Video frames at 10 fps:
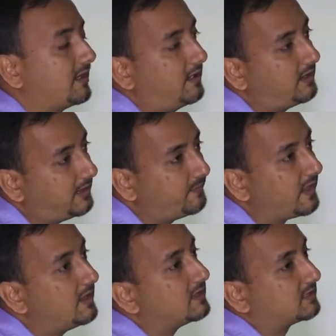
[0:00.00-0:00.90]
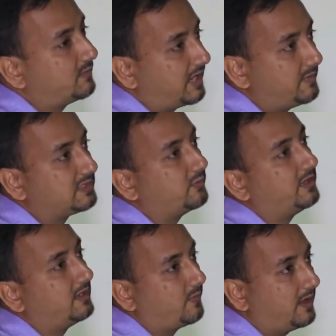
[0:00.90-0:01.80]
hernia, sometimes
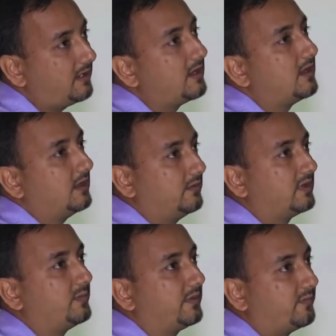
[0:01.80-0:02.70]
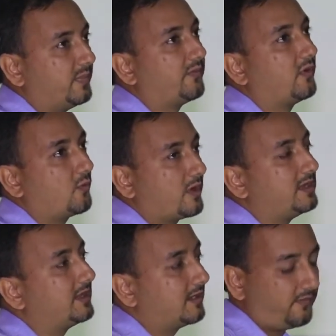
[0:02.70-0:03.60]
we repair even before 1
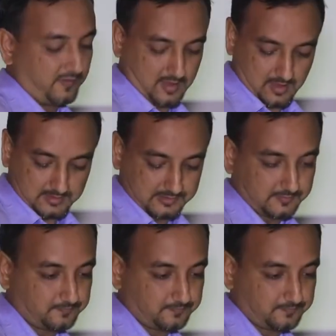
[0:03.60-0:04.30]
year of age.